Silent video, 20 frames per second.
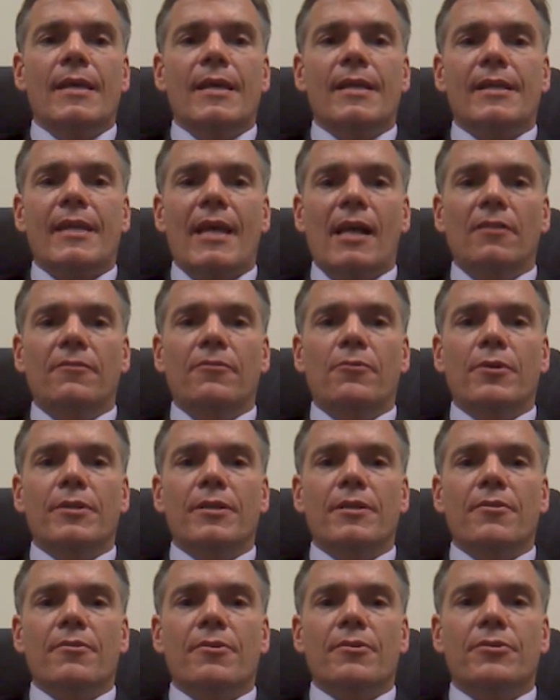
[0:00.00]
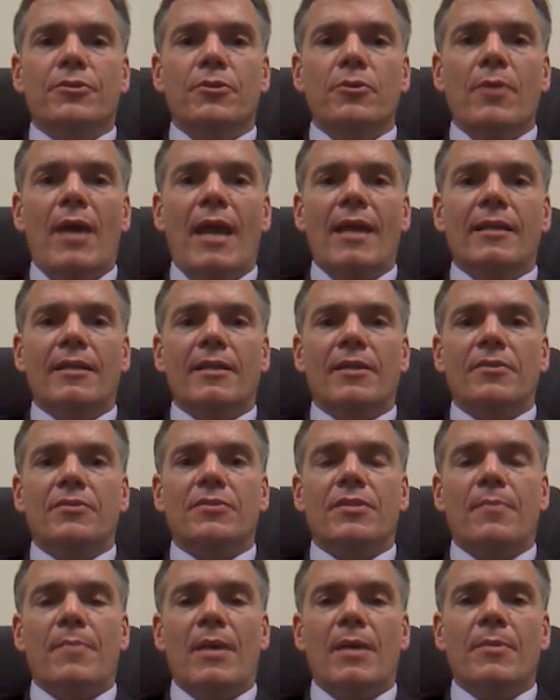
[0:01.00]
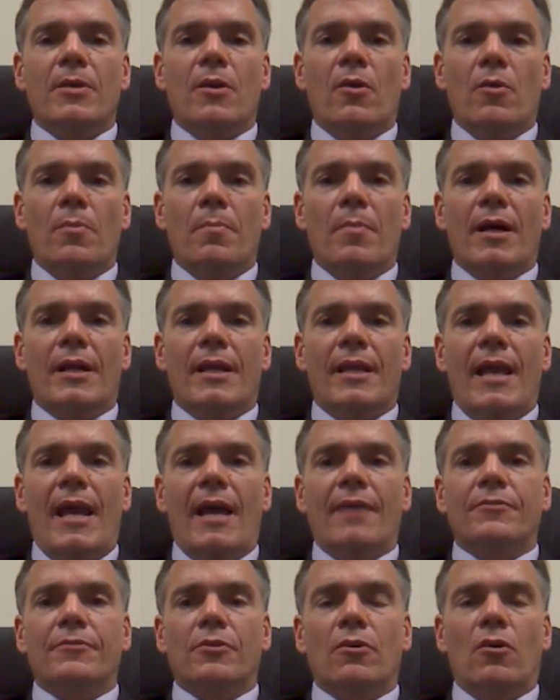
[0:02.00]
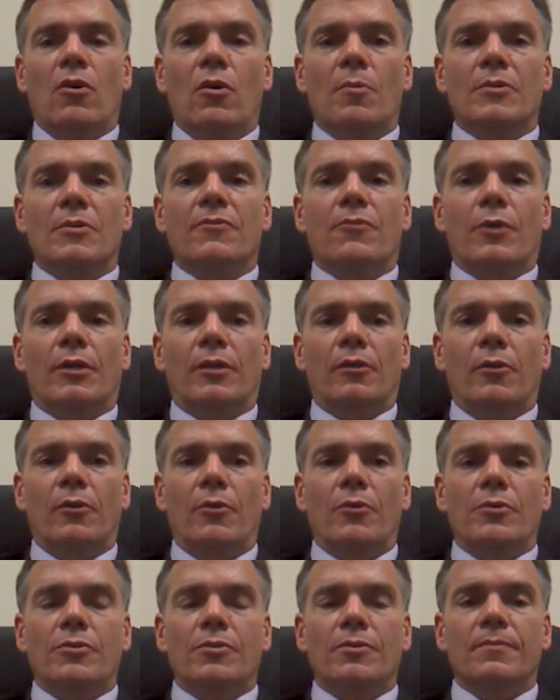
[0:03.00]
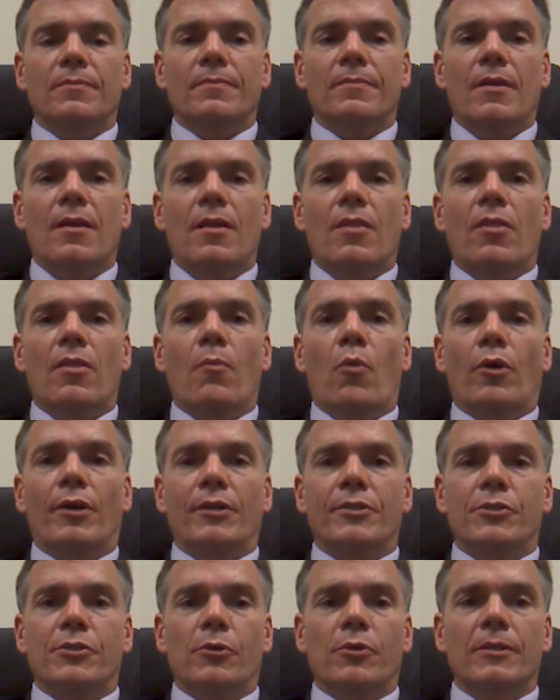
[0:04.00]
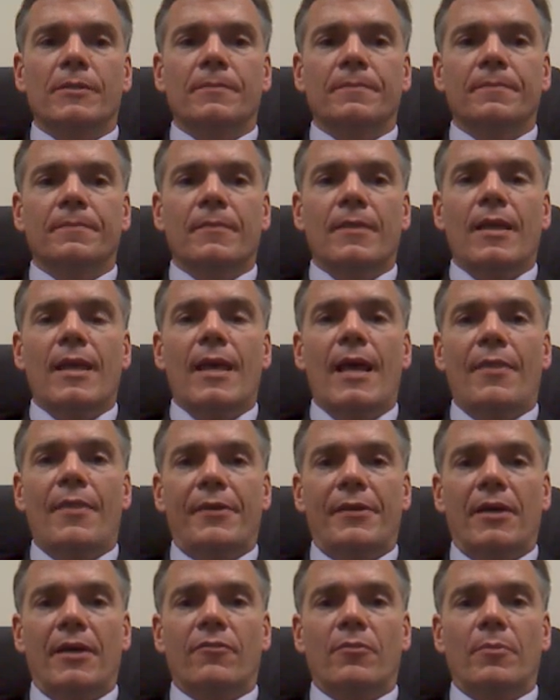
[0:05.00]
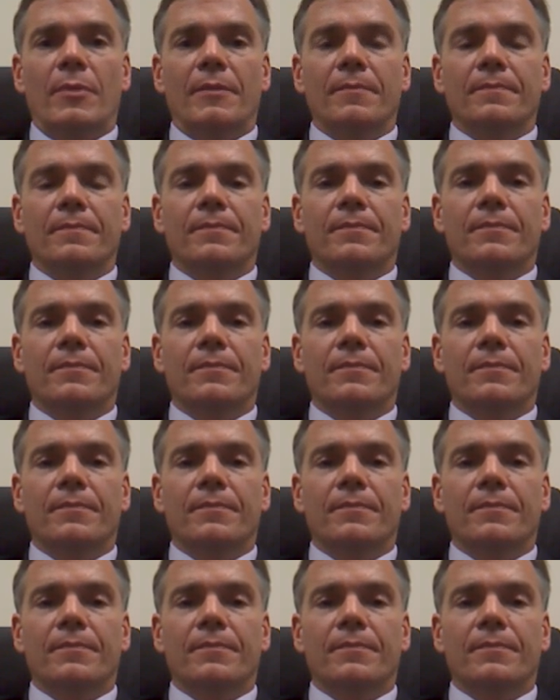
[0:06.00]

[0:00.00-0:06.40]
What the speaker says: In California, there are two entities that may be owed money after a home is foreclosed: the mortgagor and the government.